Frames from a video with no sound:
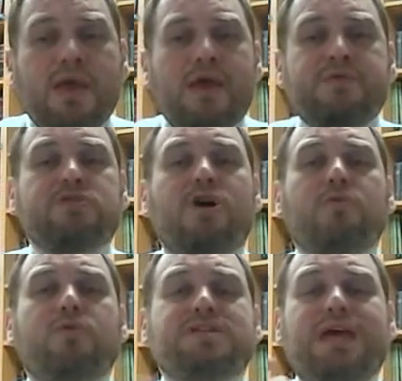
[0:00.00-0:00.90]
And the
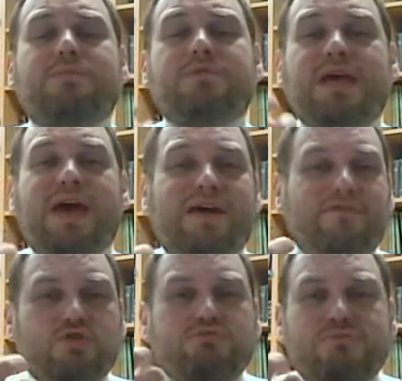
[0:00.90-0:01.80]
Torah is able to have a
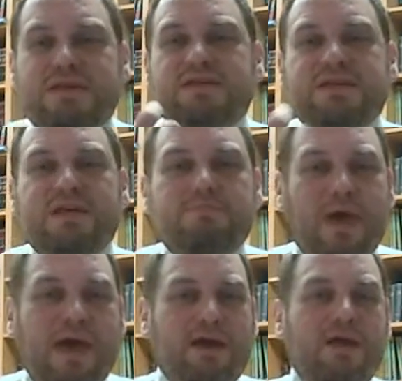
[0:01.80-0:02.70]
tremendous
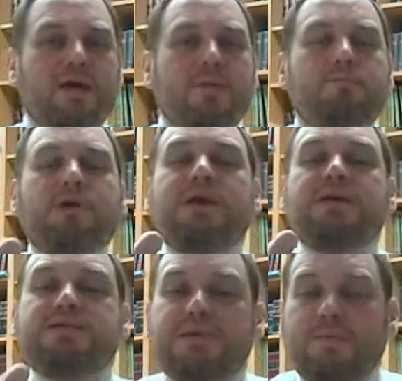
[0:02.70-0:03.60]
impact,
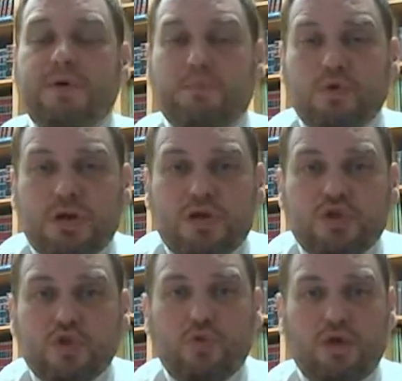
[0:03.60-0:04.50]
bringing simcha, bringing
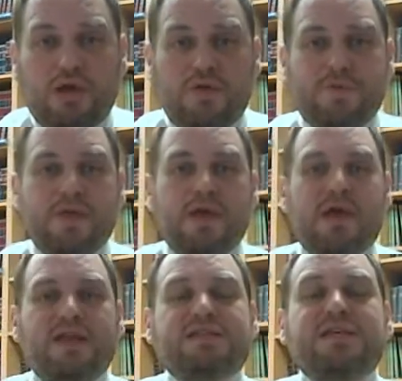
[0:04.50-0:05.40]
joy
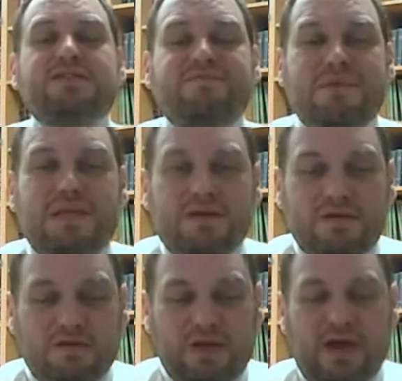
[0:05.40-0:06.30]
and a sense of meaning to
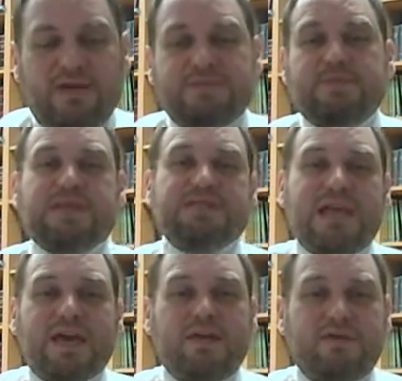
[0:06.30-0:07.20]
their lives. But the
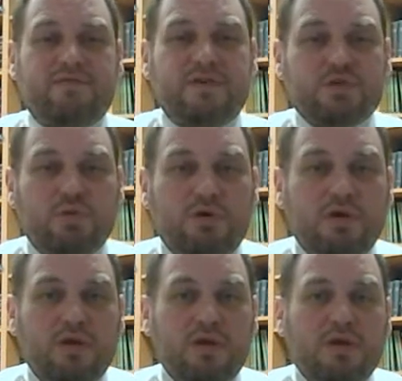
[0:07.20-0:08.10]
second individual,
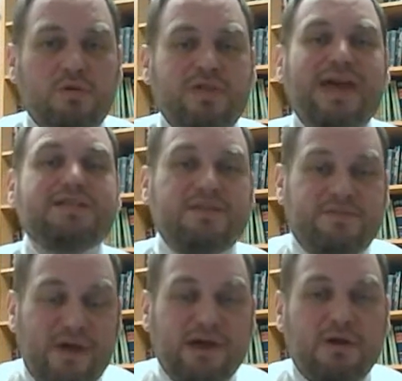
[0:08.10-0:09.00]
well, that's the
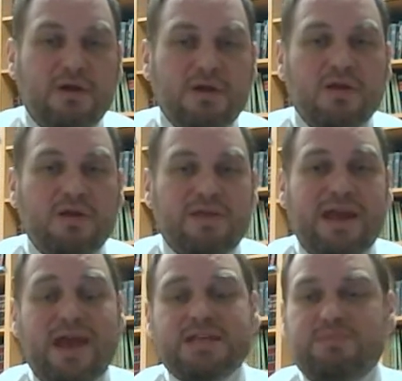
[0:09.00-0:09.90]
fire that
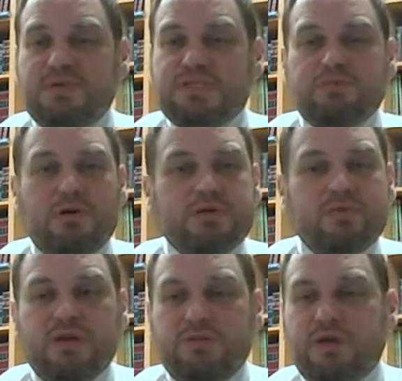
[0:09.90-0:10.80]
has been
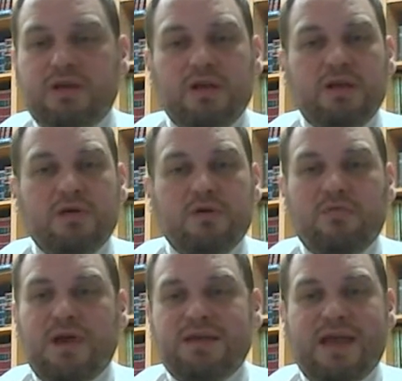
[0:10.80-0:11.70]
smoldering, but
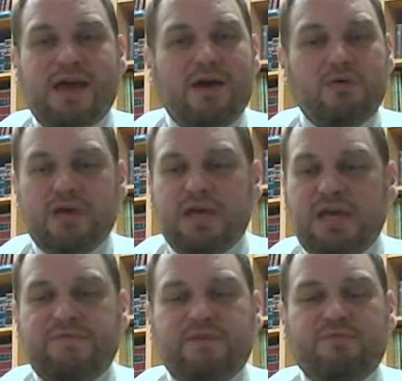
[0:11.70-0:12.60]
right now,
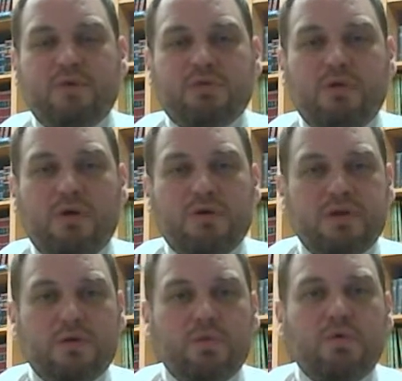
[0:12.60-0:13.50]
even if we throw a
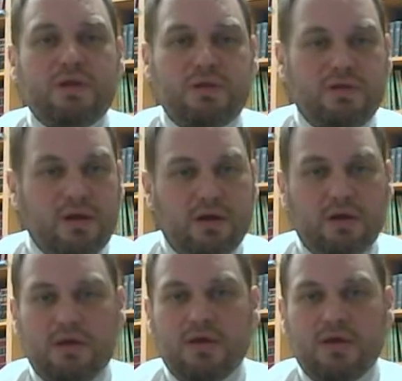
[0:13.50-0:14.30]
little wood in there,